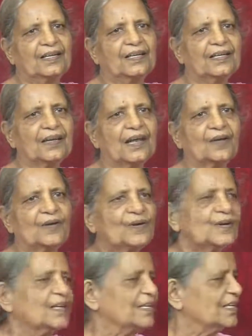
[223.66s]
and
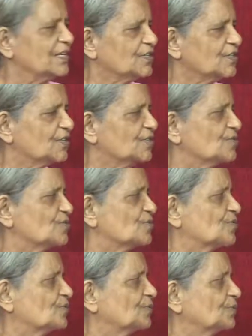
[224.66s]
accordingly she
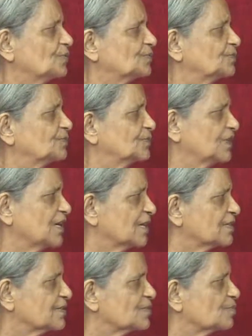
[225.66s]
used to
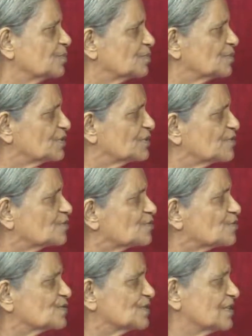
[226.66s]
grant us permissions
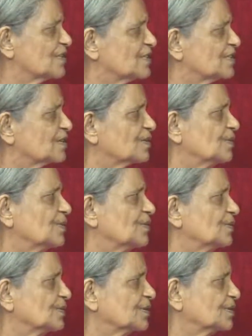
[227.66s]
to stay here or
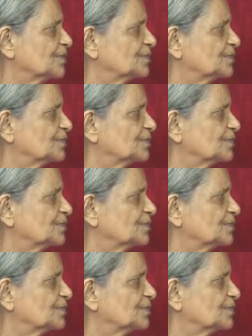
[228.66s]
not